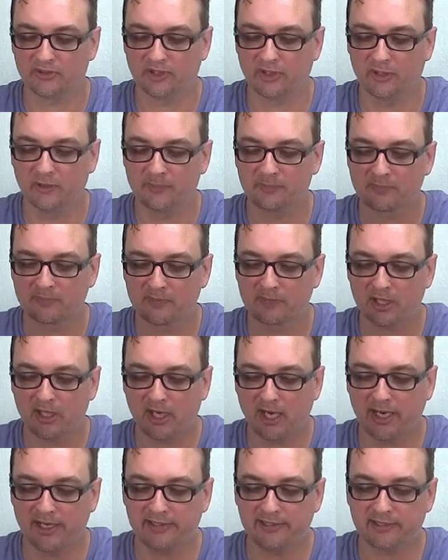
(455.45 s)
So
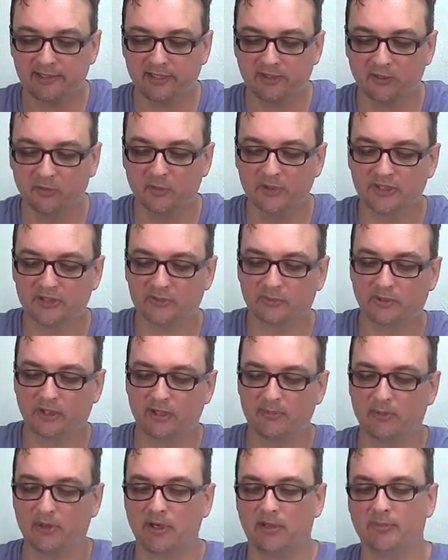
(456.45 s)
I had kind of wished when
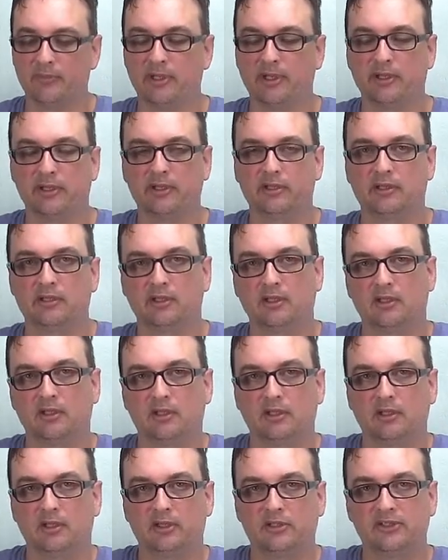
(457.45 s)
I bought my
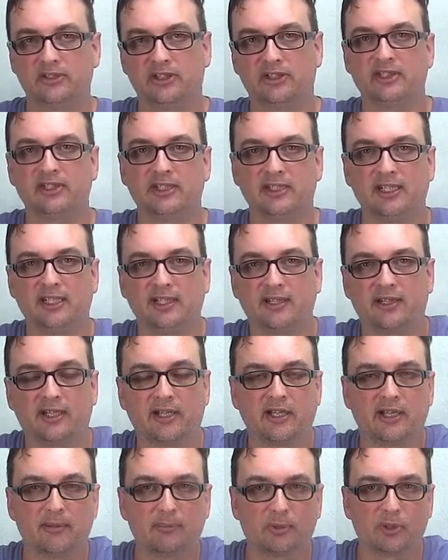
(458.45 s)
60D that
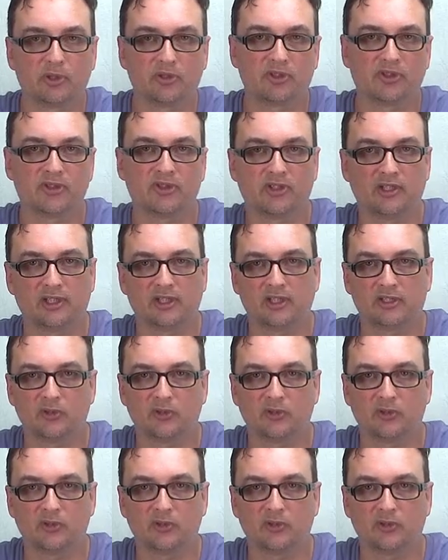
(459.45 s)
I had purchased a